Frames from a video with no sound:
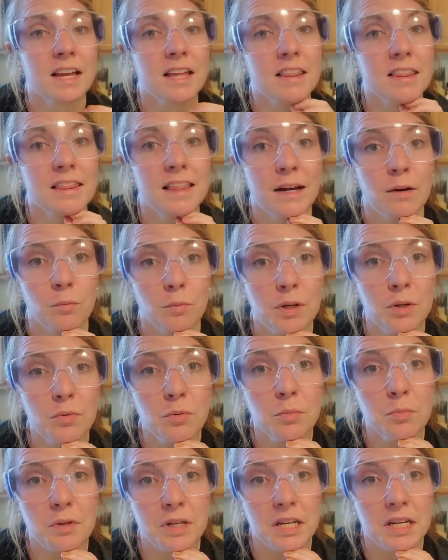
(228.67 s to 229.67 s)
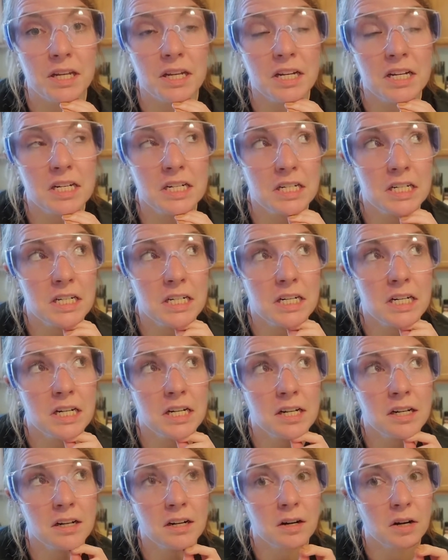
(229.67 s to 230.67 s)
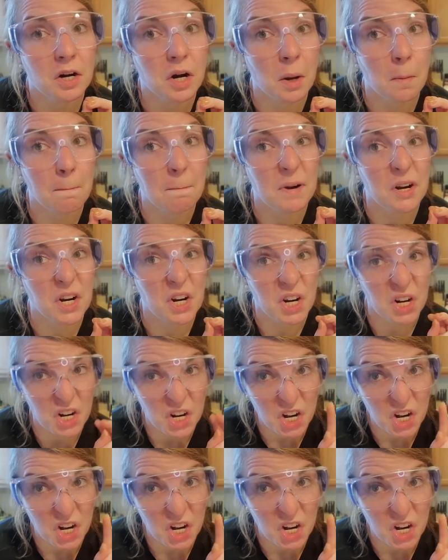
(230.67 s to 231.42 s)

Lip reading: that we will be number,